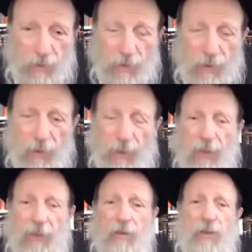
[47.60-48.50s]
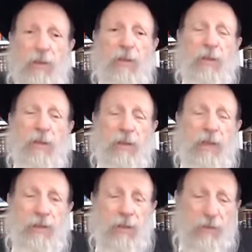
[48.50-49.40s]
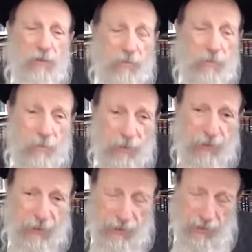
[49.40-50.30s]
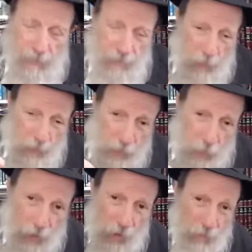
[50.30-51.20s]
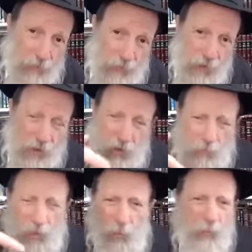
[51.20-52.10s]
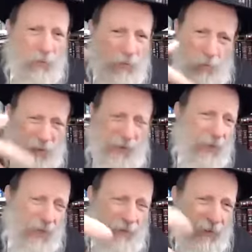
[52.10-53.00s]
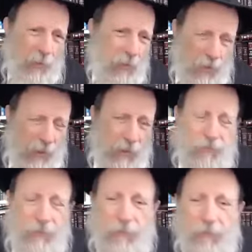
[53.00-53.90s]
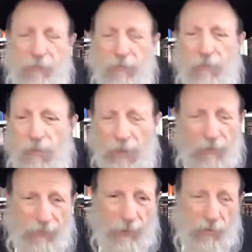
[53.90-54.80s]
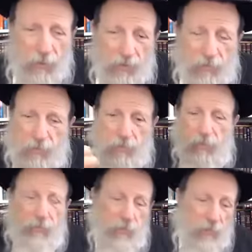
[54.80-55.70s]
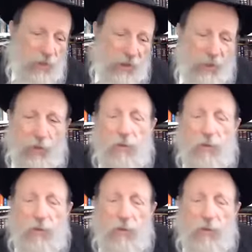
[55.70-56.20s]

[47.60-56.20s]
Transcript: And uh, he had to get on a boat to cross over this small river. It was like a half an hour drive, half an hour sail.